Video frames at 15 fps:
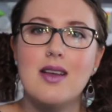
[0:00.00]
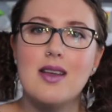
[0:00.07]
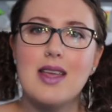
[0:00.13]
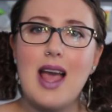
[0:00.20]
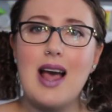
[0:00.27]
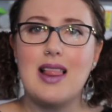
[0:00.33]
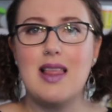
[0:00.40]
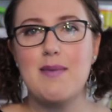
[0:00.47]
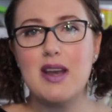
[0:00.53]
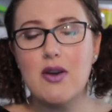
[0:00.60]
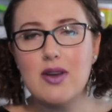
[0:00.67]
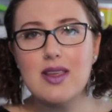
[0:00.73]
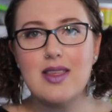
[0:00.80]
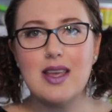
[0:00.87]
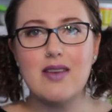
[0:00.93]
yeah, let me know
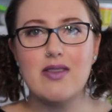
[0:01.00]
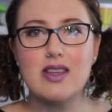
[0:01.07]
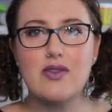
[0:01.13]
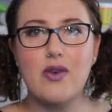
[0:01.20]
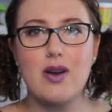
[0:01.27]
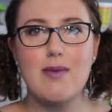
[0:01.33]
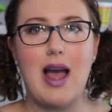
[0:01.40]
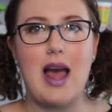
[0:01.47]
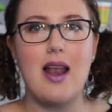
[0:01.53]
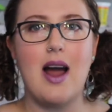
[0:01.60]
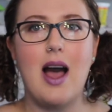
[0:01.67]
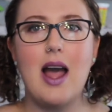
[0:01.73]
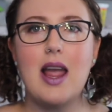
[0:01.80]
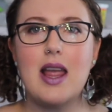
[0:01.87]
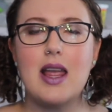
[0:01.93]
what you think of this format.
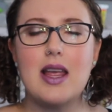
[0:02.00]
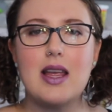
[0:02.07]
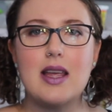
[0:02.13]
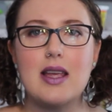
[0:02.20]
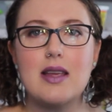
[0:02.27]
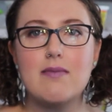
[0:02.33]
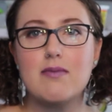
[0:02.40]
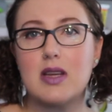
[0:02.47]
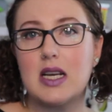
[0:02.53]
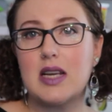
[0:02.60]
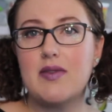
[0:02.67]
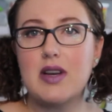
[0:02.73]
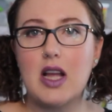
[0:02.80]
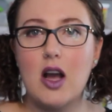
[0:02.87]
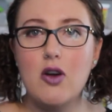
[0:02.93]
I'm gonna
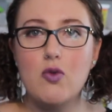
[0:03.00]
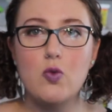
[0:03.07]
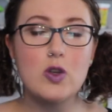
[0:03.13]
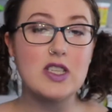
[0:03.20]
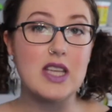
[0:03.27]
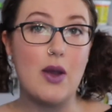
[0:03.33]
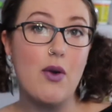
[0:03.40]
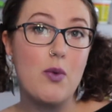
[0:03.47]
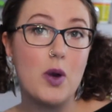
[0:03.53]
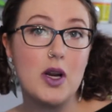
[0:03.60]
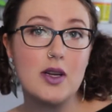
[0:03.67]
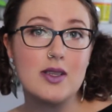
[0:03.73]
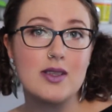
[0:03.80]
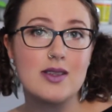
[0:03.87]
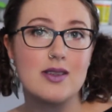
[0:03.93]
give it a go. We'll see how it
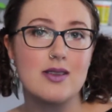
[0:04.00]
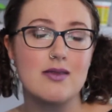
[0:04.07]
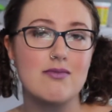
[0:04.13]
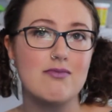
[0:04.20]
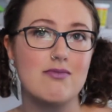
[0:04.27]
works.